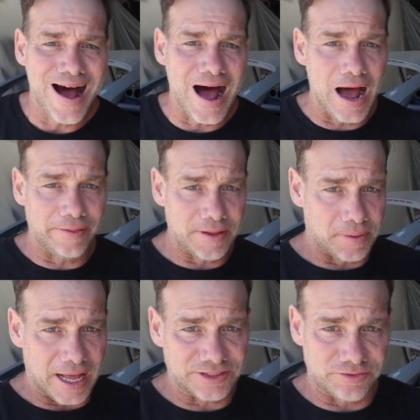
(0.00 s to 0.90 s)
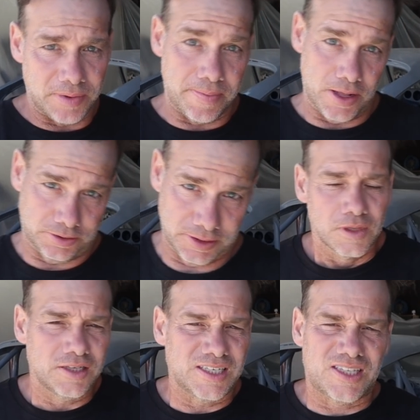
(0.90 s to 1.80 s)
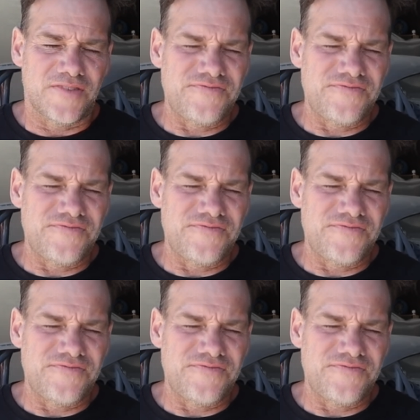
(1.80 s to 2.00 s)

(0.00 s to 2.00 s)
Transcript: on the Blasphemy build. Cause it's the